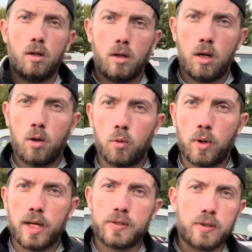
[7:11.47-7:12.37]
All
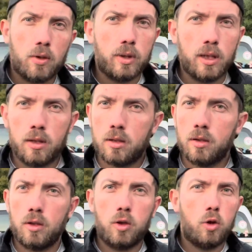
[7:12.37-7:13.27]
right, so in
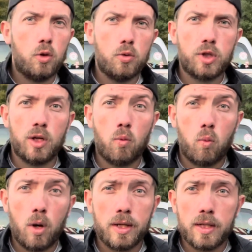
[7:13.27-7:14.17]
conclusion,
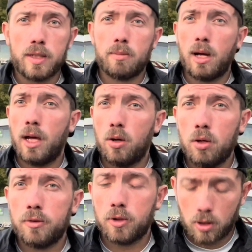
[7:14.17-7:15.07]
what is my
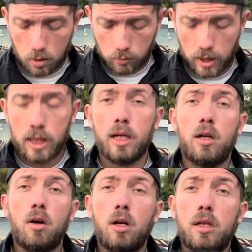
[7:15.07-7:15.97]
overall
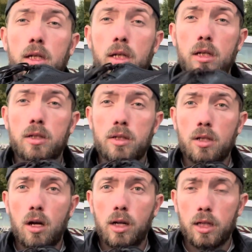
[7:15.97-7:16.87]
rating on the
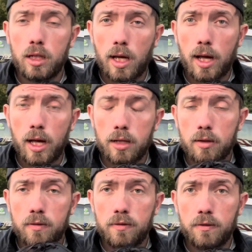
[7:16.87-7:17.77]
Saucony Guide
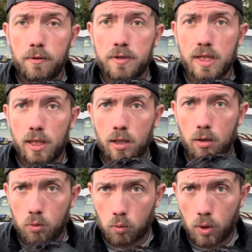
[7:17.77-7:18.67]
15
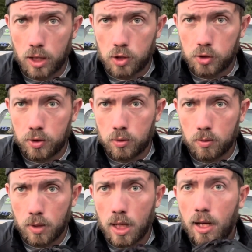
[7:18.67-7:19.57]
running
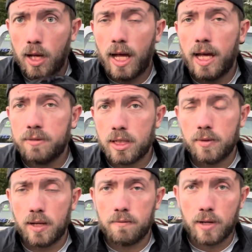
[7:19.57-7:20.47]
shoe? I have to give
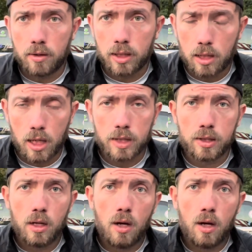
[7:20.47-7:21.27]
it a very nice